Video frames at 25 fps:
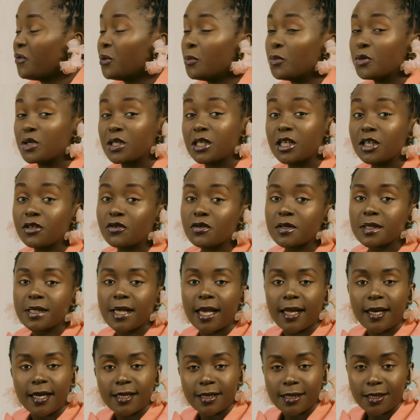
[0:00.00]
Even mosquitoes.
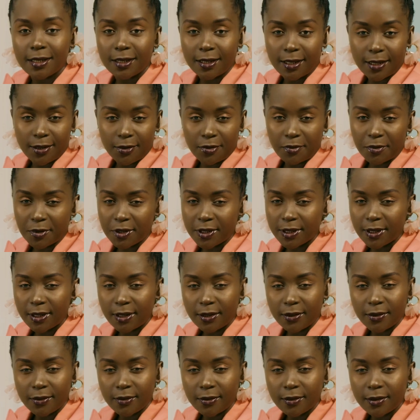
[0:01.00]
Sky doesn't kill
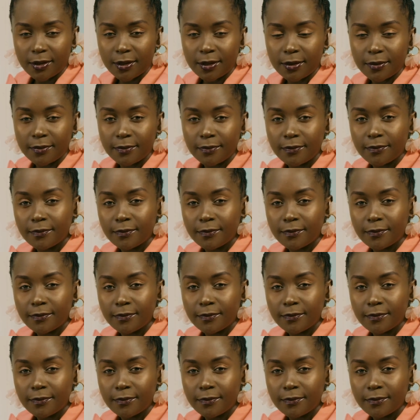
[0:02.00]
mosquitoes.